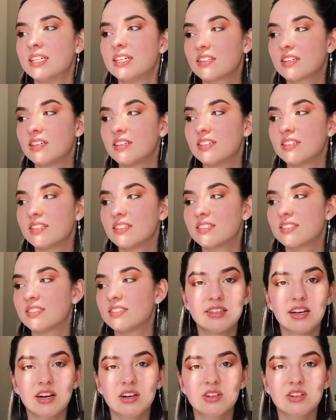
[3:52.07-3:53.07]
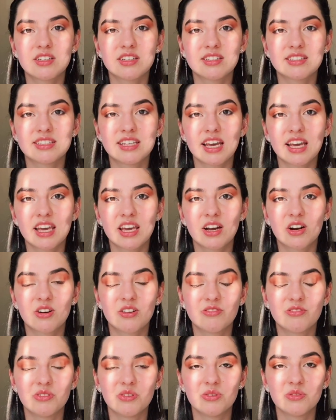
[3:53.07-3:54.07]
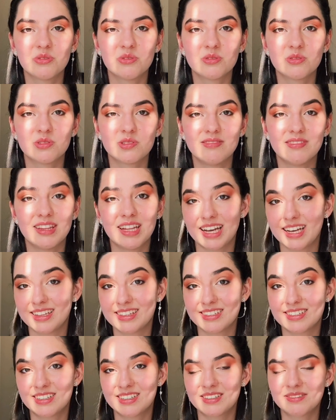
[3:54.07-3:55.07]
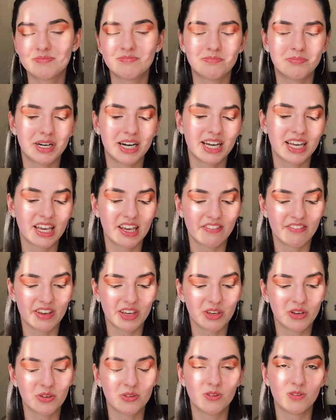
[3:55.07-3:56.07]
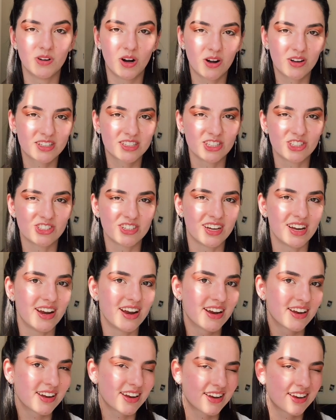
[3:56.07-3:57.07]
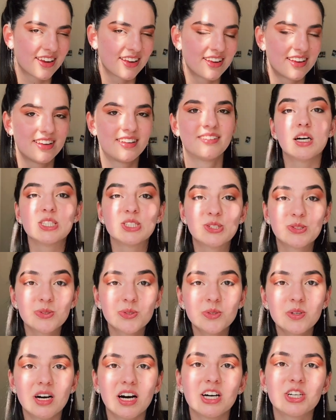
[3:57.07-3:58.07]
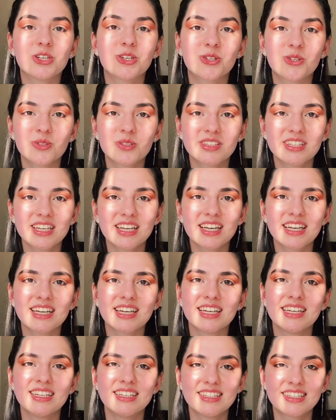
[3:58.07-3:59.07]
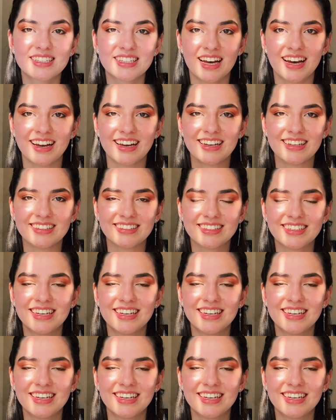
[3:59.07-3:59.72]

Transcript: because they're gonna take care of you later by giving you oxygen. Do a shooting inside.